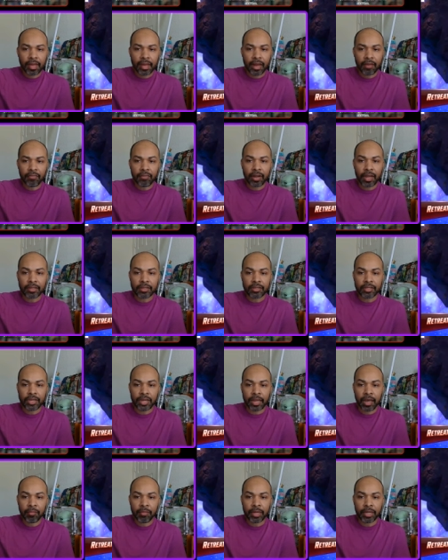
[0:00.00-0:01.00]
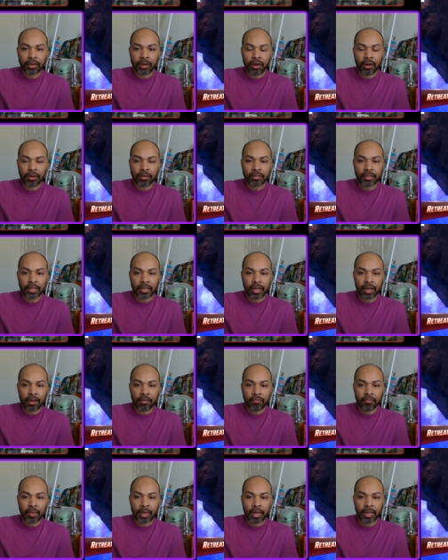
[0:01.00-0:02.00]
And I forgot to check how many cards they
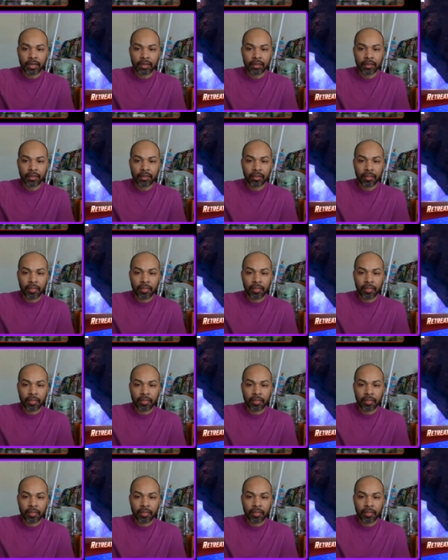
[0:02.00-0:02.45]
got of mine.